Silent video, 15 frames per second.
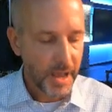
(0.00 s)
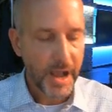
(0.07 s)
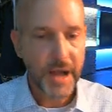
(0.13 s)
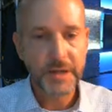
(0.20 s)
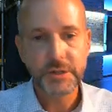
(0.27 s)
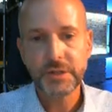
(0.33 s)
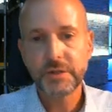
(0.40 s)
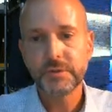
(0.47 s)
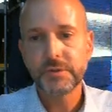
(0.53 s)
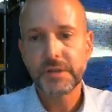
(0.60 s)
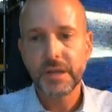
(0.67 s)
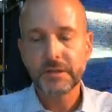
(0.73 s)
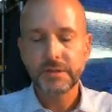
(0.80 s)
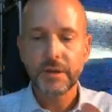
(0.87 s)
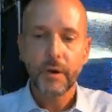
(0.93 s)
on Tuesday.
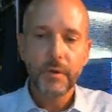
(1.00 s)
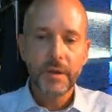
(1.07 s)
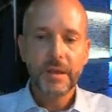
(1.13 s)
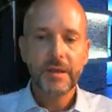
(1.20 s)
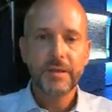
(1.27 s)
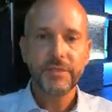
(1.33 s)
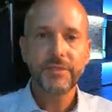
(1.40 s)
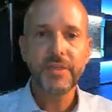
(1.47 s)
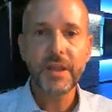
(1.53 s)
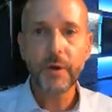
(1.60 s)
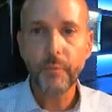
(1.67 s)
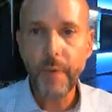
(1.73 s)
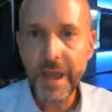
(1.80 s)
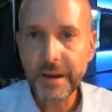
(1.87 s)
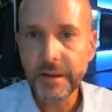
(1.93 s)
So
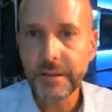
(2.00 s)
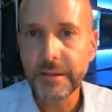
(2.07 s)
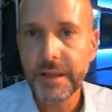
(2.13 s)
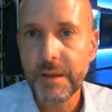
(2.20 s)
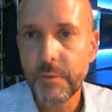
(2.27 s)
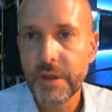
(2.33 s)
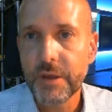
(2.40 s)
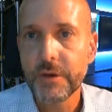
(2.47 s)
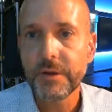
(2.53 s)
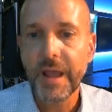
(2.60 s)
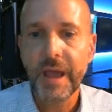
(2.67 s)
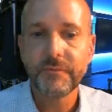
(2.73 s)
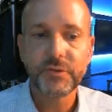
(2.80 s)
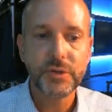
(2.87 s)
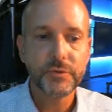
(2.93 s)
theoretically, we could
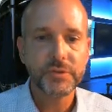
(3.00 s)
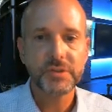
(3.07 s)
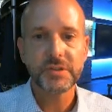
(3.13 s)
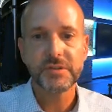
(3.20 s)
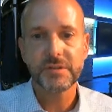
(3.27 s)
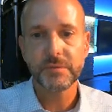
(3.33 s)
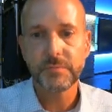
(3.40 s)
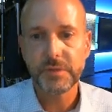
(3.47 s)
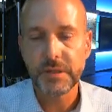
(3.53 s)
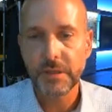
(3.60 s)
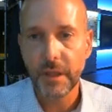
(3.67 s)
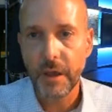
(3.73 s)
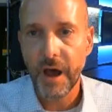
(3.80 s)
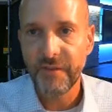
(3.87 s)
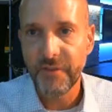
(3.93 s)
have two systems in the
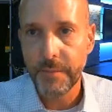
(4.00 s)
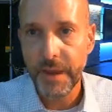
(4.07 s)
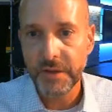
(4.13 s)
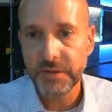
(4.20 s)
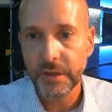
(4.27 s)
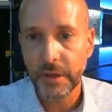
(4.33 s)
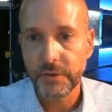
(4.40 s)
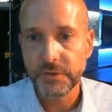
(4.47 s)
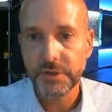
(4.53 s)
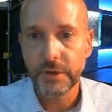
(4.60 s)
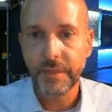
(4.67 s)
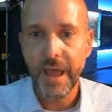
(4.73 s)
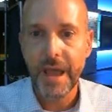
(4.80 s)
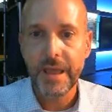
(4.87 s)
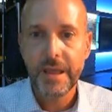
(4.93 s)
Gulf of Mexico. So
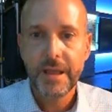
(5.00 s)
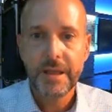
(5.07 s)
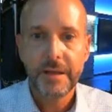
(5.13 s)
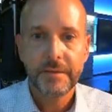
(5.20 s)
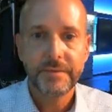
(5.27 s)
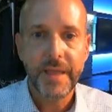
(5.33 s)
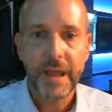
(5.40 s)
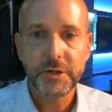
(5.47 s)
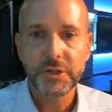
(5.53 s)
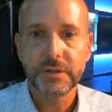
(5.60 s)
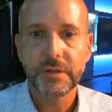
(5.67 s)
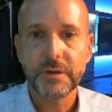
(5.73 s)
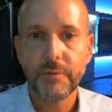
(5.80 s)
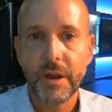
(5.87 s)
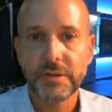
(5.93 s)
that
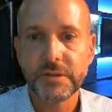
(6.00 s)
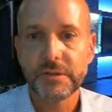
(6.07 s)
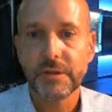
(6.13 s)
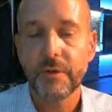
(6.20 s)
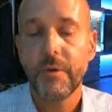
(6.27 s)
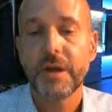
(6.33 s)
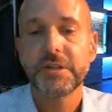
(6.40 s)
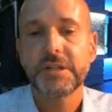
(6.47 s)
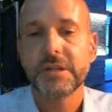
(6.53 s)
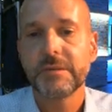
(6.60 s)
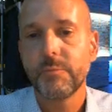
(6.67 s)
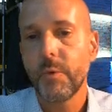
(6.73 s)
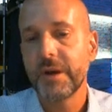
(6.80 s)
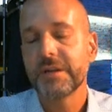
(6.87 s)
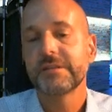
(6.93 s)
naturally raises the question,
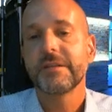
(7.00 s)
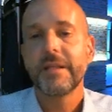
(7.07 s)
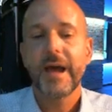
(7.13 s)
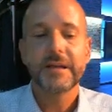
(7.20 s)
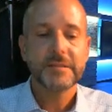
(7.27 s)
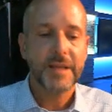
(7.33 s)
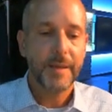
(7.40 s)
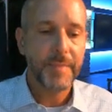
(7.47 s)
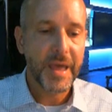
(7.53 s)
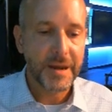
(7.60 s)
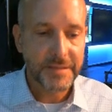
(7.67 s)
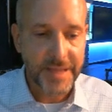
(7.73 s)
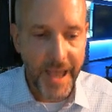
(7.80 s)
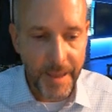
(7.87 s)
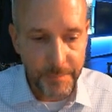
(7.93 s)
when is the last time that
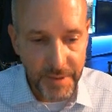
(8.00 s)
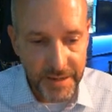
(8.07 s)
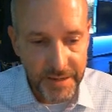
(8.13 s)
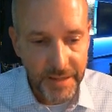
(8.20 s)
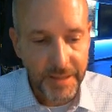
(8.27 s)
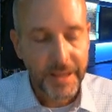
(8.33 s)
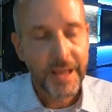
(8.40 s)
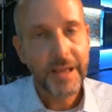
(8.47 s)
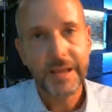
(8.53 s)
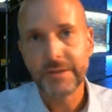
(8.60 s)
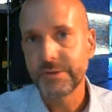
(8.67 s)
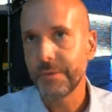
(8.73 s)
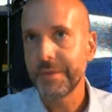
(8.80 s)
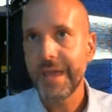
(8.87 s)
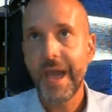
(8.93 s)
has happened? It's
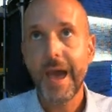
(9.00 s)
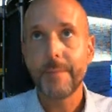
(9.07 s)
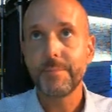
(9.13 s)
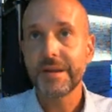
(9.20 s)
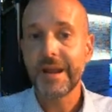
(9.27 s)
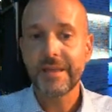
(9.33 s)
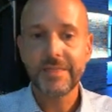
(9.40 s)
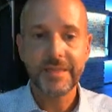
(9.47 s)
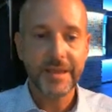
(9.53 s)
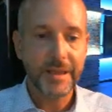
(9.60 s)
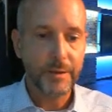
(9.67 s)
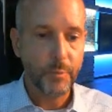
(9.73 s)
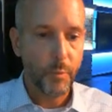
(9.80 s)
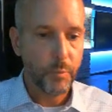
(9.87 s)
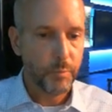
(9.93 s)
only happened, I think,
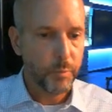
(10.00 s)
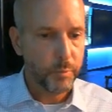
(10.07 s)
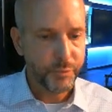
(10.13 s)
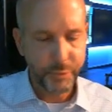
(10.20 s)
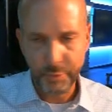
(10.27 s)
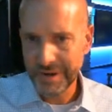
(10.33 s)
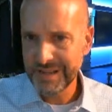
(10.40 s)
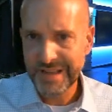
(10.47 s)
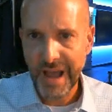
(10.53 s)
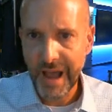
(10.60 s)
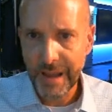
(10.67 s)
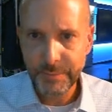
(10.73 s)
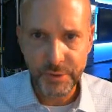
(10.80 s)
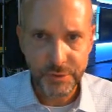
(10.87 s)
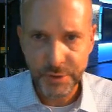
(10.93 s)
three
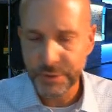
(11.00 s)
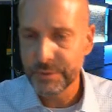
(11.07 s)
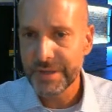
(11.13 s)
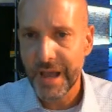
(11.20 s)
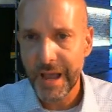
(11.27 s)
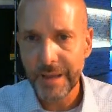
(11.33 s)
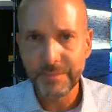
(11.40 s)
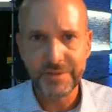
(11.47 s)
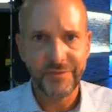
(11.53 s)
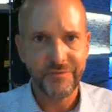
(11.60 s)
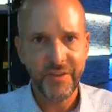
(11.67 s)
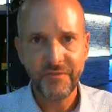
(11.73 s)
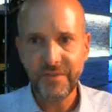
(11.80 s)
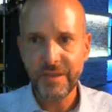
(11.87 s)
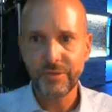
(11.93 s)
times or two times
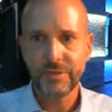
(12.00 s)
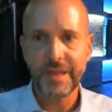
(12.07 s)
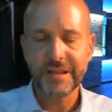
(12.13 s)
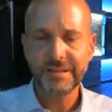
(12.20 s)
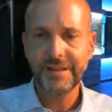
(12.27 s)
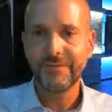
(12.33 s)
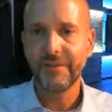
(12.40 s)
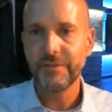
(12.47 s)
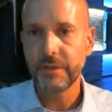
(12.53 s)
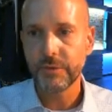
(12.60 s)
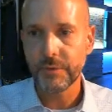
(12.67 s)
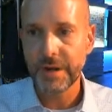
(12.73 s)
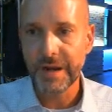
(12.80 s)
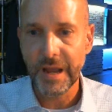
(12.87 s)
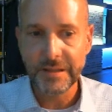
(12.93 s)
50,
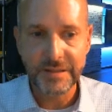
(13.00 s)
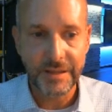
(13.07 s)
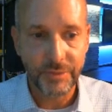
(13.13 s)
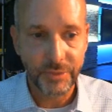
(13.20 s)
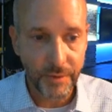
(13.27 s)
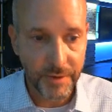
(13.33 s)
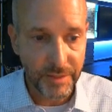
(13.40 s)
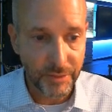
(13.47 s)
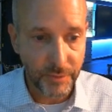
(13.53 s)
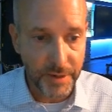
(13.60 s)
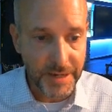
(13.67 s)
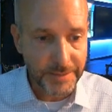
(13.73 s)
1953, 1933.